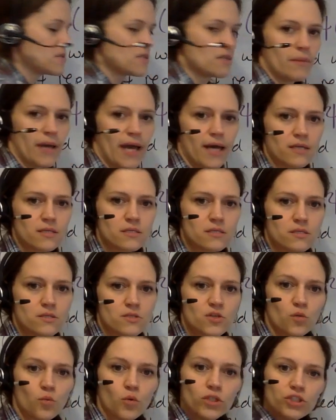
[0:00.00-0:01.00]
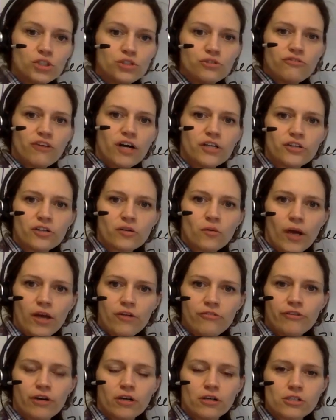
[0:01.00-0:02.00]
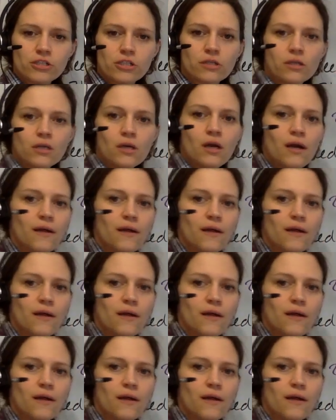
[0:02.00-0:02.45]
sub S. So once you find your wave function,